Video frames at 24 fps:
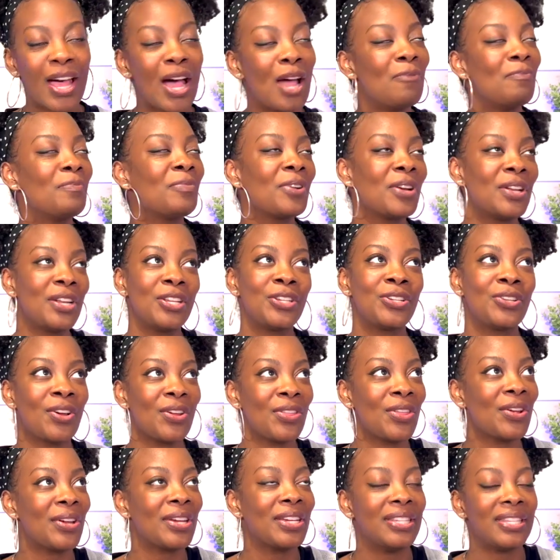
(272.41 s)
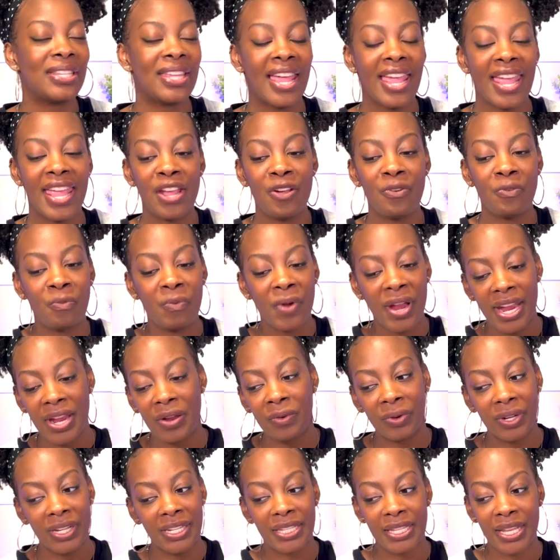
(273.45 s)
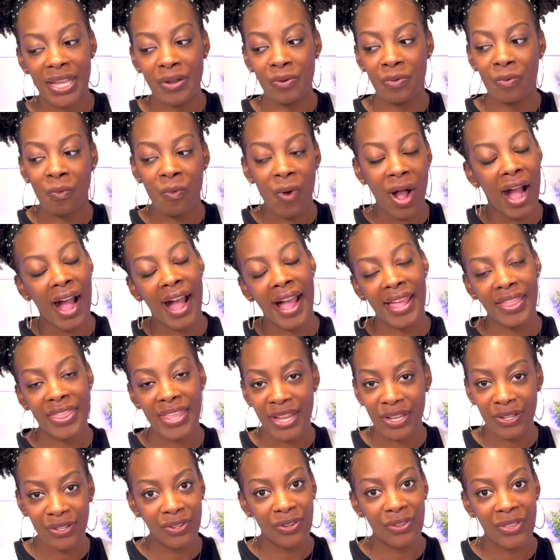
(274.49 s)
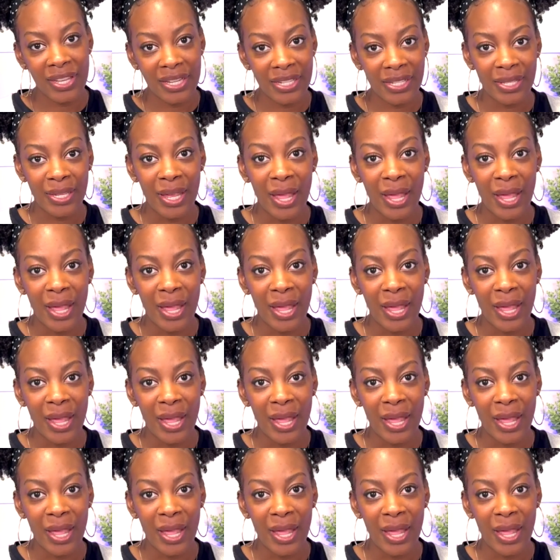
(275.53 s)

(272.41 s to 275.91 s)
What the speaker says: I'm pretty sure there is a great reason why they do this,